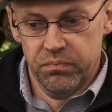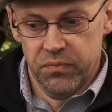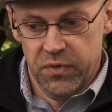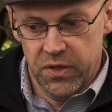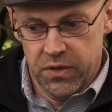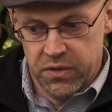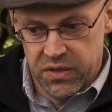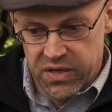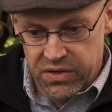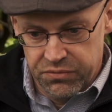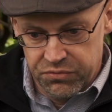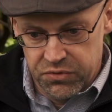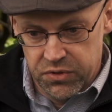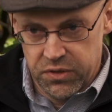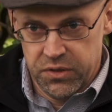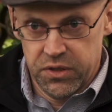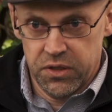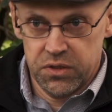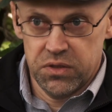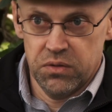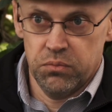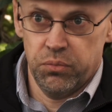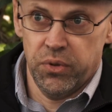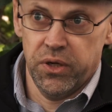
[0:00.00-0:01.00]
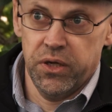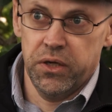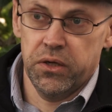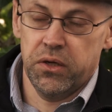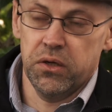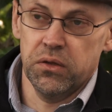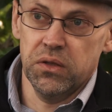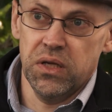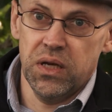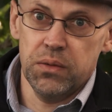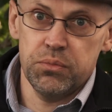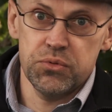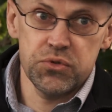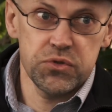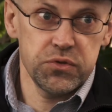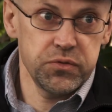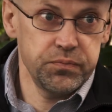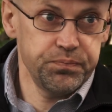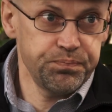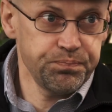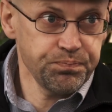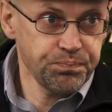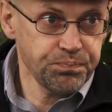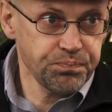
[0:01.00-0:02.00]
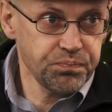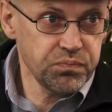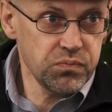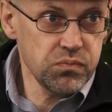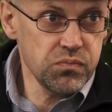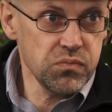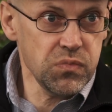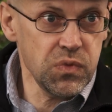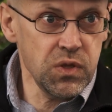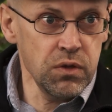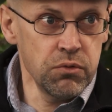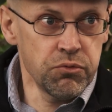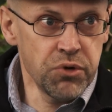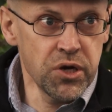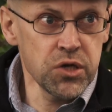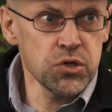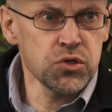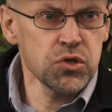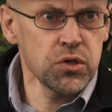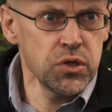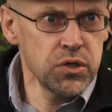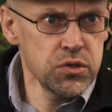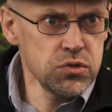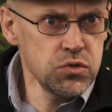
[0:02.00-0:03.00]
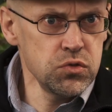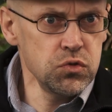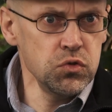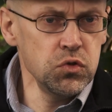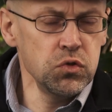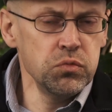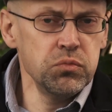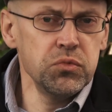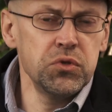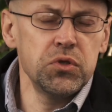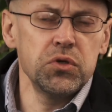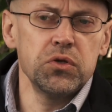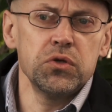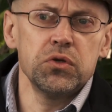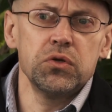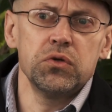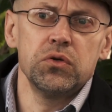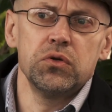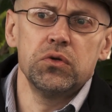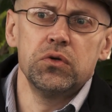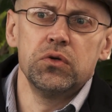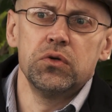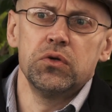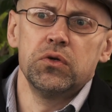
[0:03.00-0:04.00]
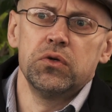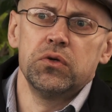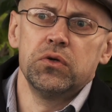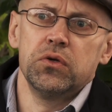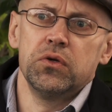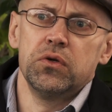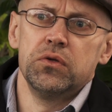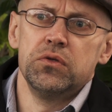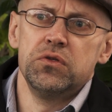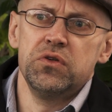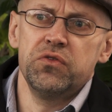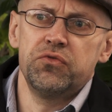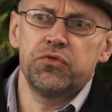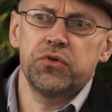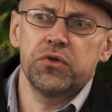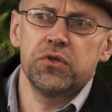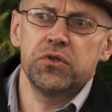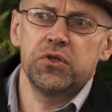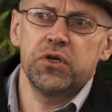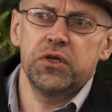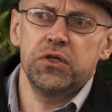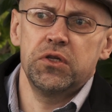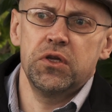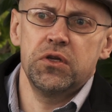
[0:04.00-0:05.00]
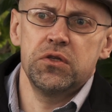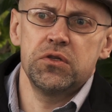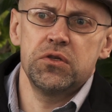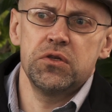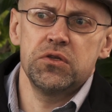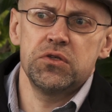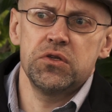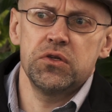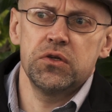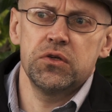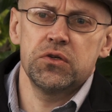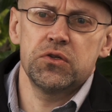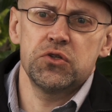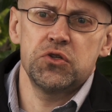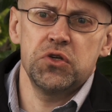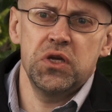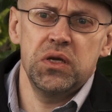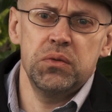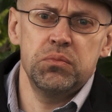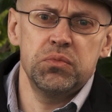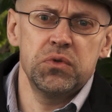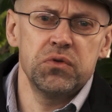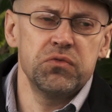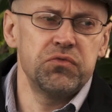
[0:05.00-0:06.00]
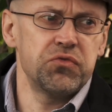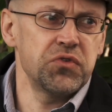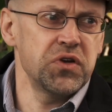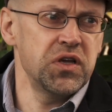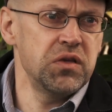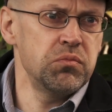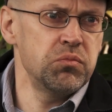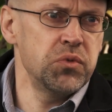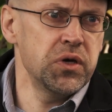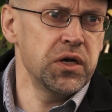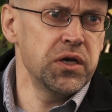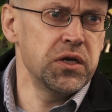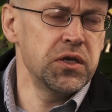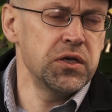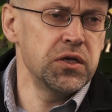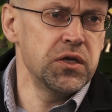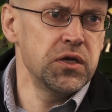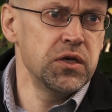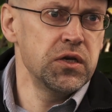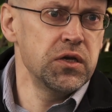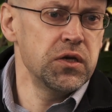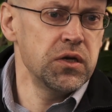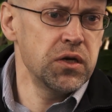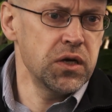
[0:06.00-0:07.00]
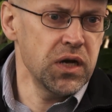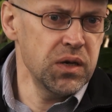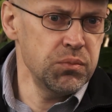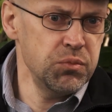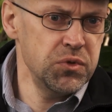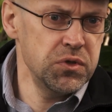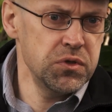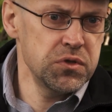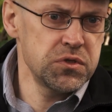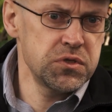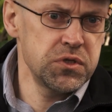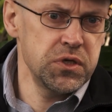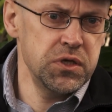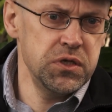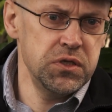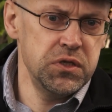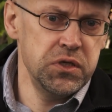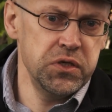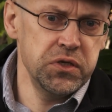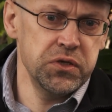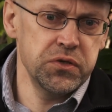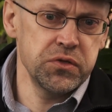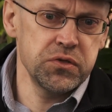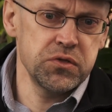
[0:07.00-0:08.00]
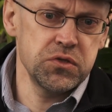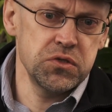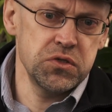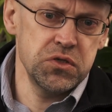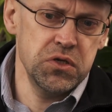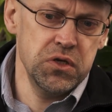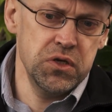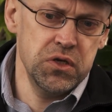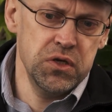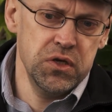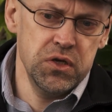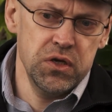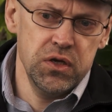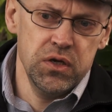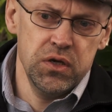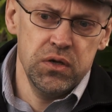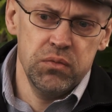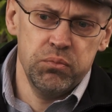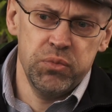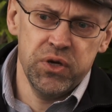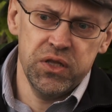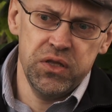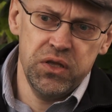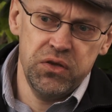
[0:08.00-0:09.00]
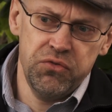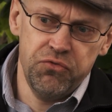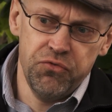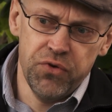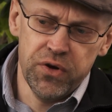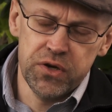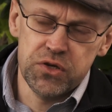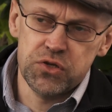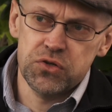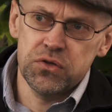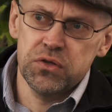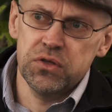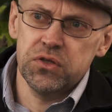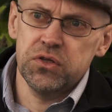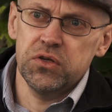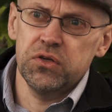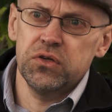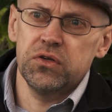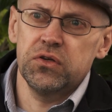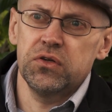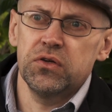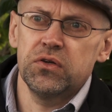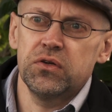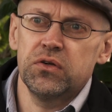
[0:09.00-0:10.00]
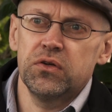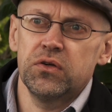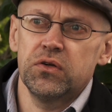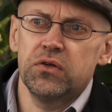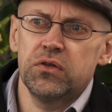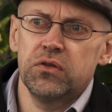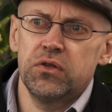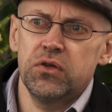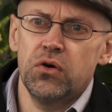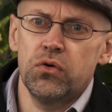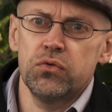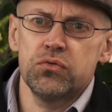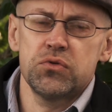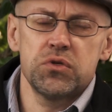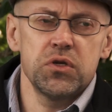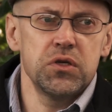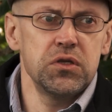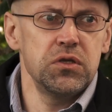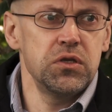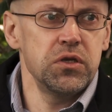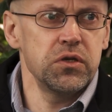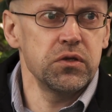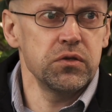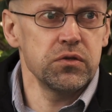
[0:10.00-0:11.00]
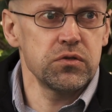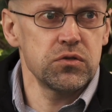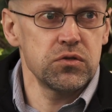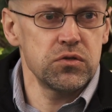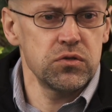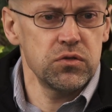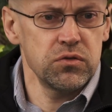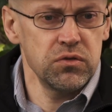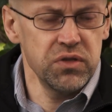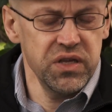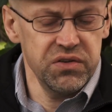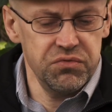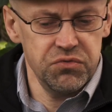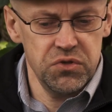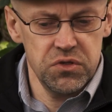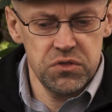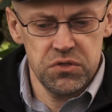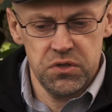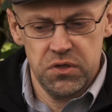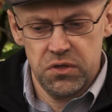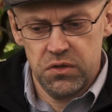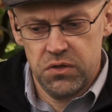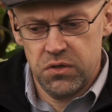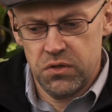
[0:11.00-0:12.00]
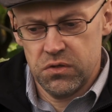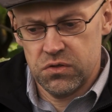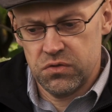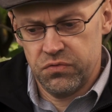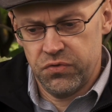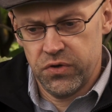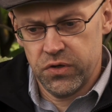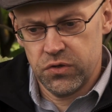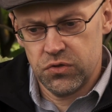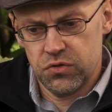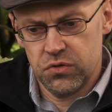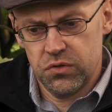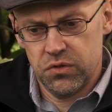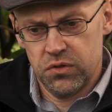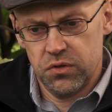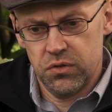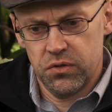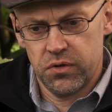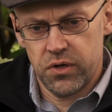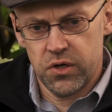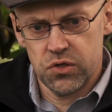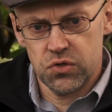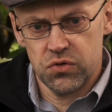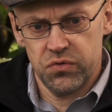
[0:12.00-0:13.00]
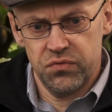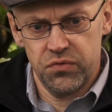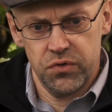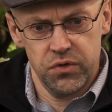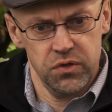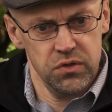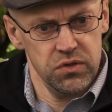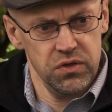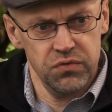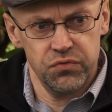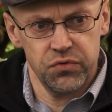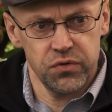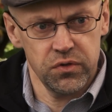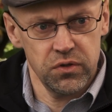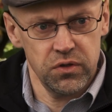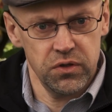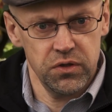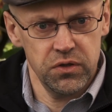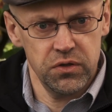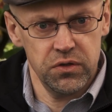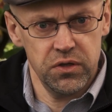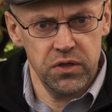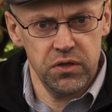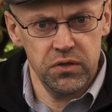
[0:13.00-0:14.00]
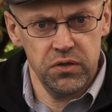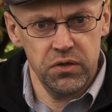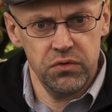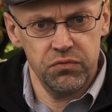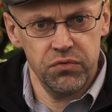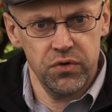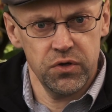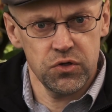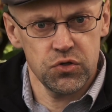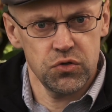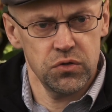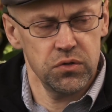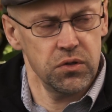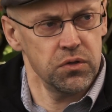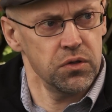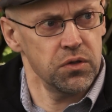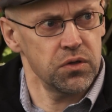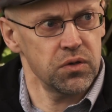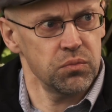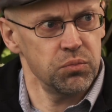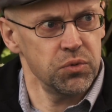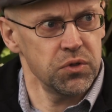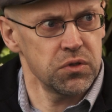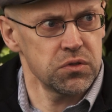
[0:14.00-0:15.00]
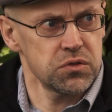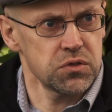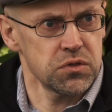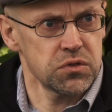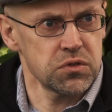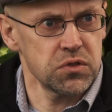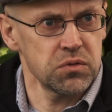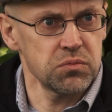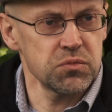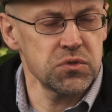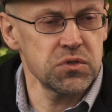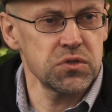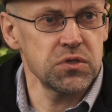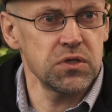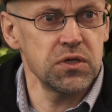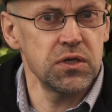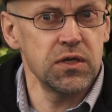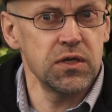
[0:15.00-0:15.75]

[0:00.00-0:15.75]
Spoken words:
And after that empire collapsed, Russia assumed a different identity, shaped and framed by communist ideals, but they functioned, those ideals, leftist ideas, functioned in Russia very differently than they functioned in European systems.